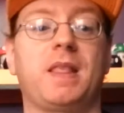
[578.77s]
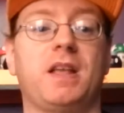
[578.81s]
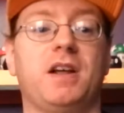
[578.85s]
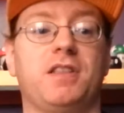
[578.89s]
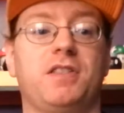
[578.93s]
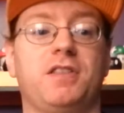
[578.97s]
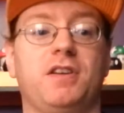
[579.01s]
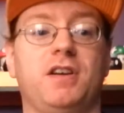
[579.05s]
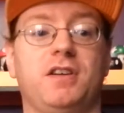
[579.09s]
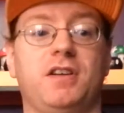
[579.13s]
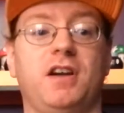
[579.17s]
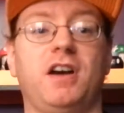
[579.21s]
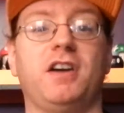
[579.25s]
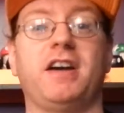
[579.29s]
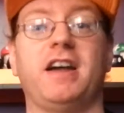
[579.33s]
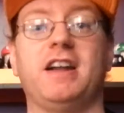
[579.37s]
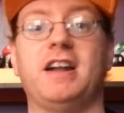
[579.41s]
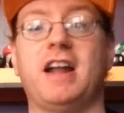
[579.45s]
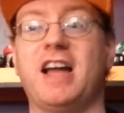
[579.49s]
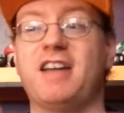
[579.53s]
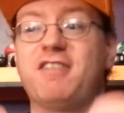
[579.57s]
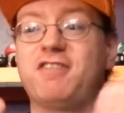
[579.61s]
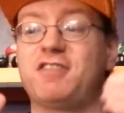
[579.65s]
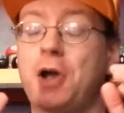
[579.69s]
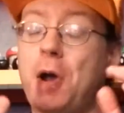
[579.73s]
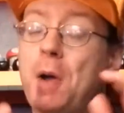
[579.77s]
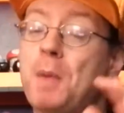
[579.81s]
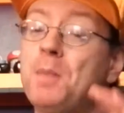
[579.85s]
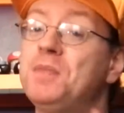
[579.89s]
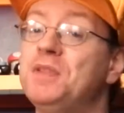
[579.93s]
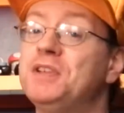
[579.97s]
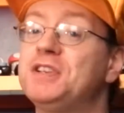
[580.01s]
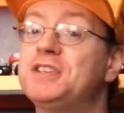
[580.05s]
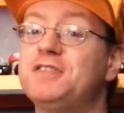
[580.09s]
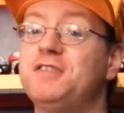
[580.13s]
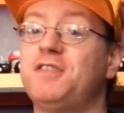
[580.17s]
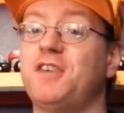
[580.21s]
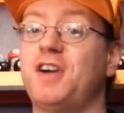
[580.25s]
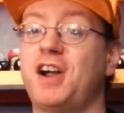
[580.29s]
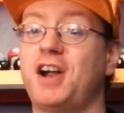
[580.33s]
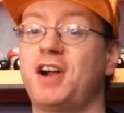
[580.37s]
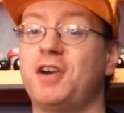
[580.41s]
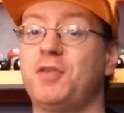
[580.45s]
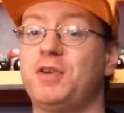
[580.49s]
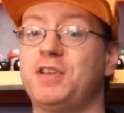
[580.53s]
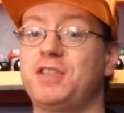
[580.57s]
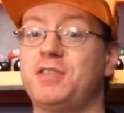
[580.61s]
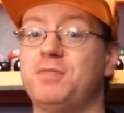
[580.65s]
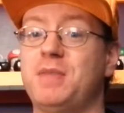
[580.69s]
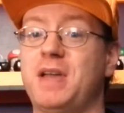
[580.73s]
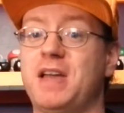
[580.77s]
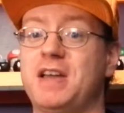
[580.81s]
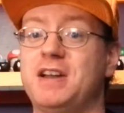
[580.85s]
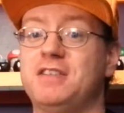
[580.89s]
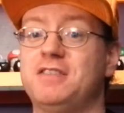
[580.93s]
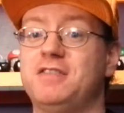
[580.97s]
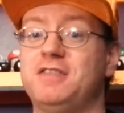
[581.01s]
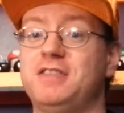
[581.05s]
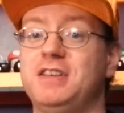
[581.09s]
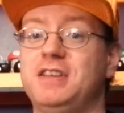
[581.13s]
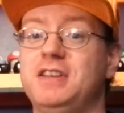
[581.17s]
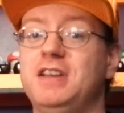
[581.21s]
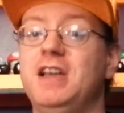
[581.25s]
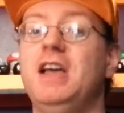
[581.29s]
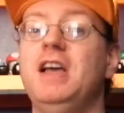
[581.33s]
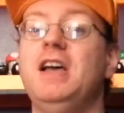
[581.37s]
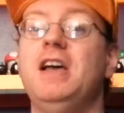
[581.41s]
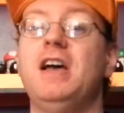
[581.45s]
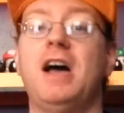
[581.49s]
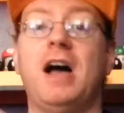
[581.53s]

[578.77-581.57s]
I thought, all right, I've come this far with Manaphy.